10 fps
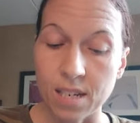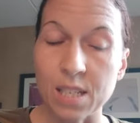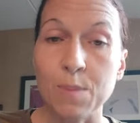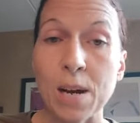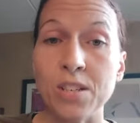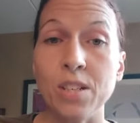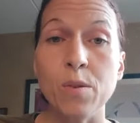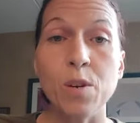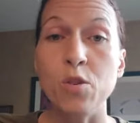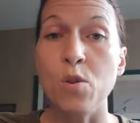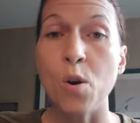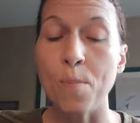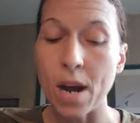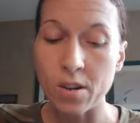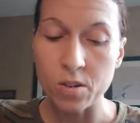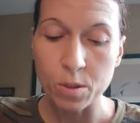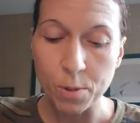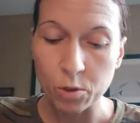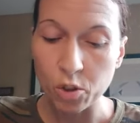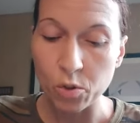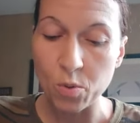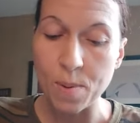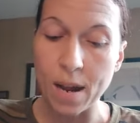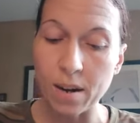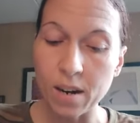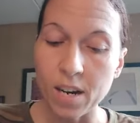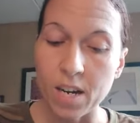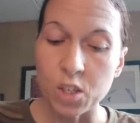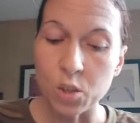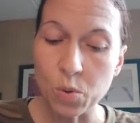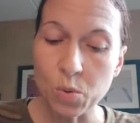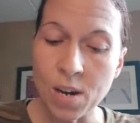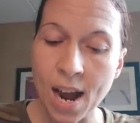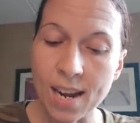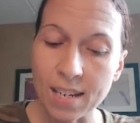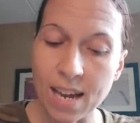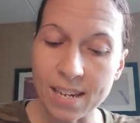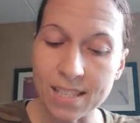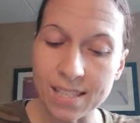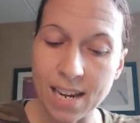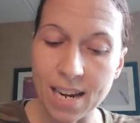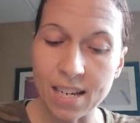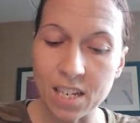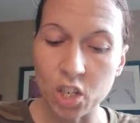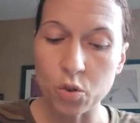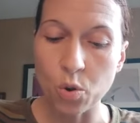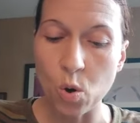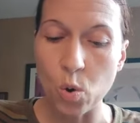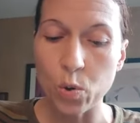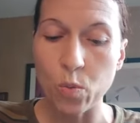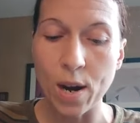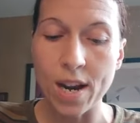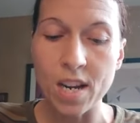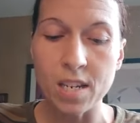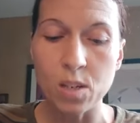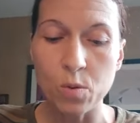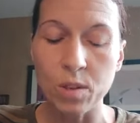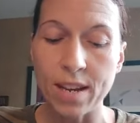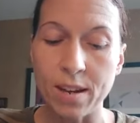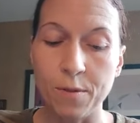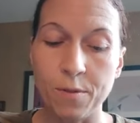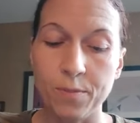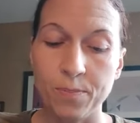Especially when you know better, you're supposed to do better. Do not let sin control the way you live.